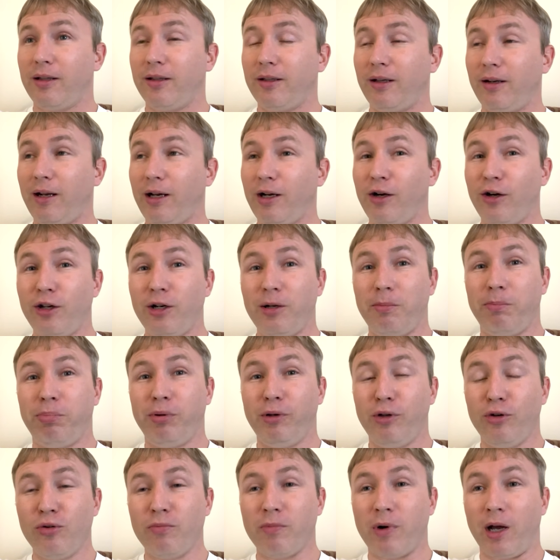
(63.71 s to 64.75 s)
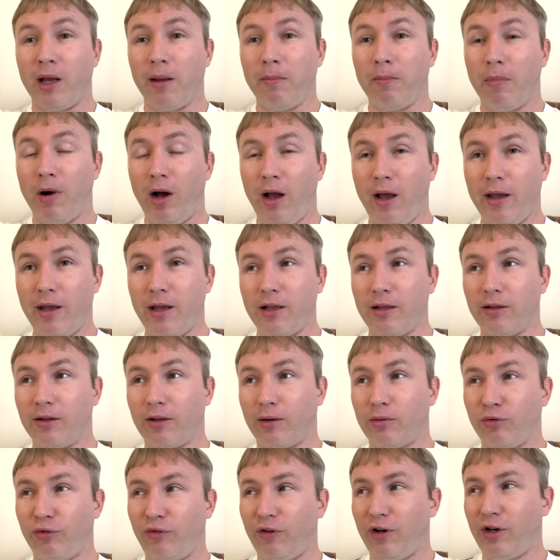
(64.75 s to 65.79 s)
Now that kind of blew my mind. I
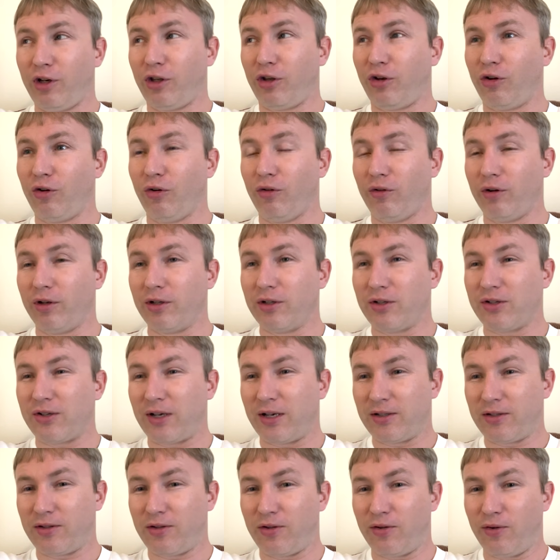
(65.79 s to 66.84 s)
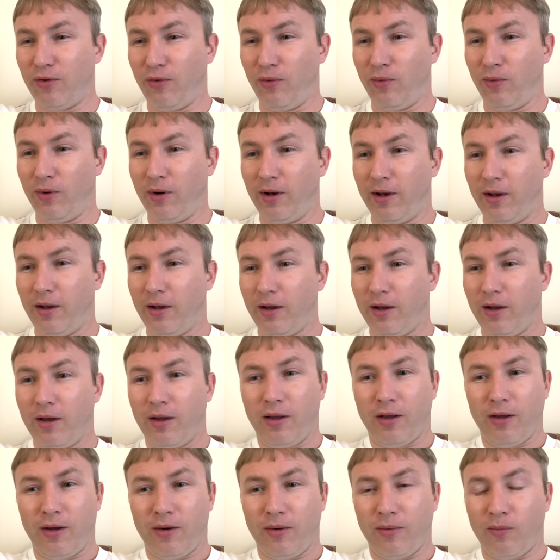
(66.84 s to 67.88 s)
was very curious as to
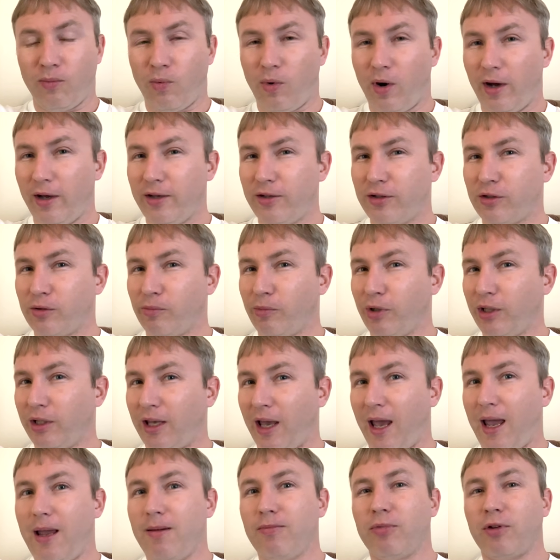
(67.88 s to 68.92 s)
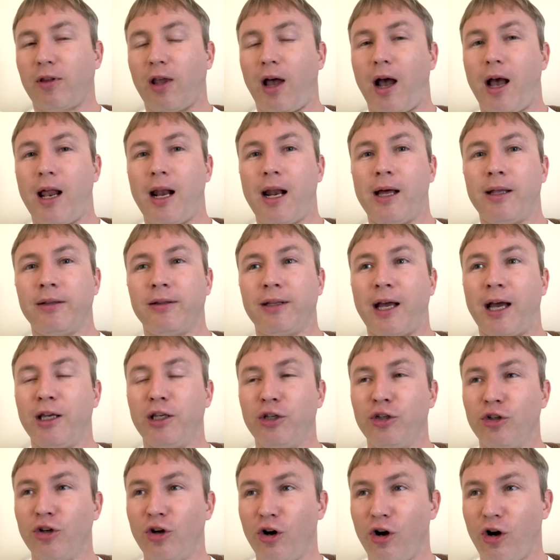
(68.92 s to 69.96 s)
why someone came to Thailand that
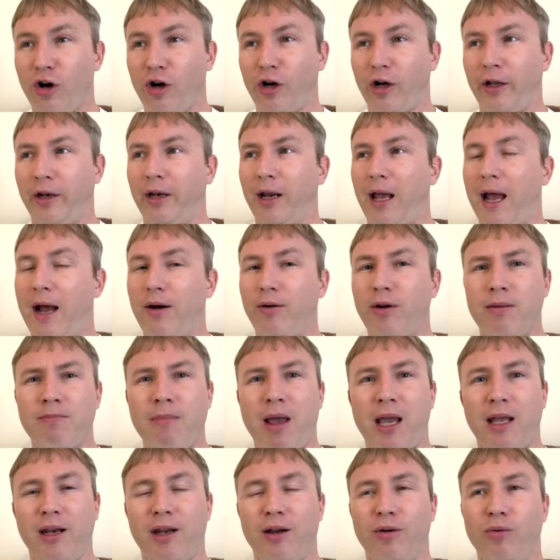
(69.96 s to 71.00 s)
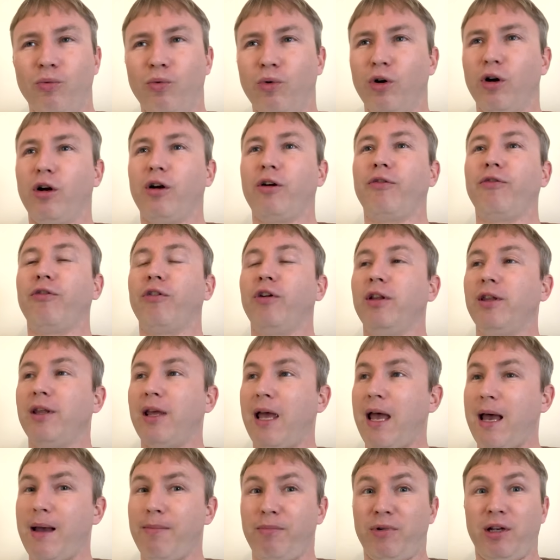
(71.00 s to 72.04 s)
young and how they made it work for
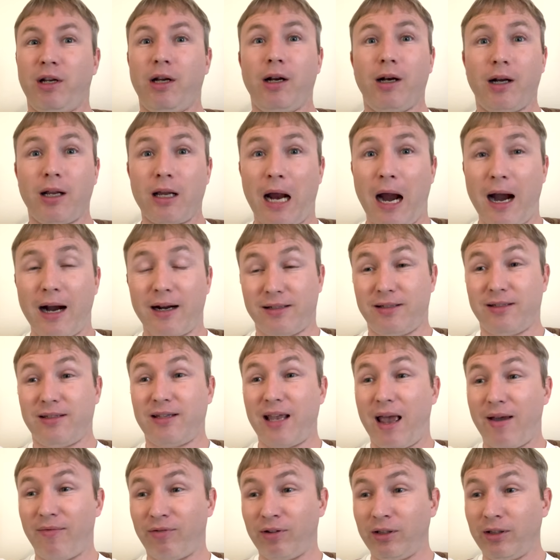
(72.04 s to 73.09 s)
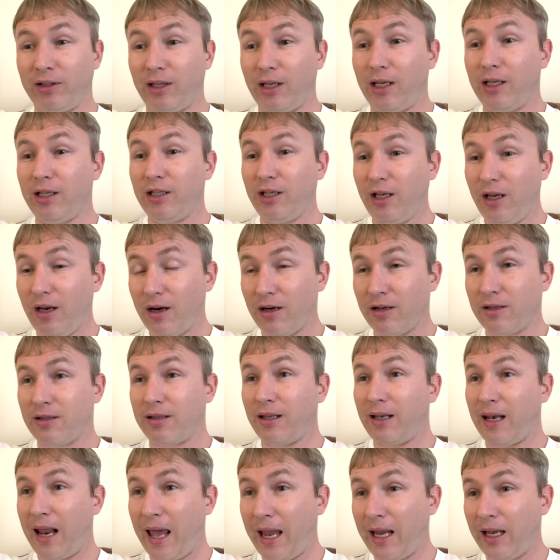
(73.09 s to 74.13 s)
them. And here they are 17 years
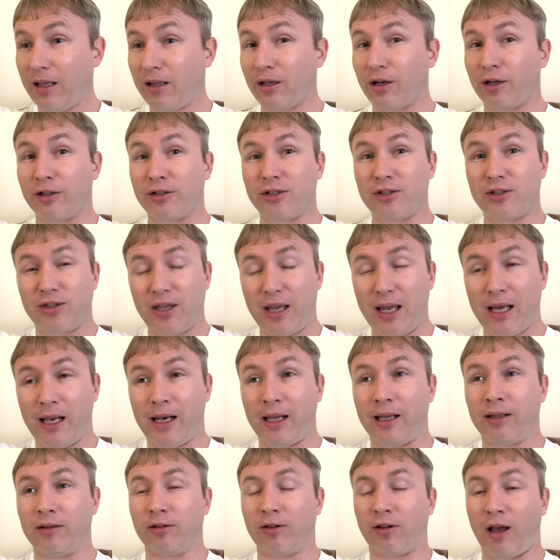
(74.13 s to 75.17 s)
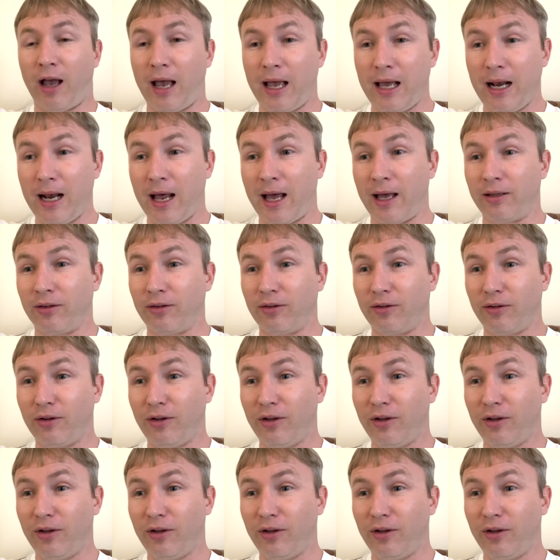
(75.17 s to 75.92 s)
later, still in Thailand.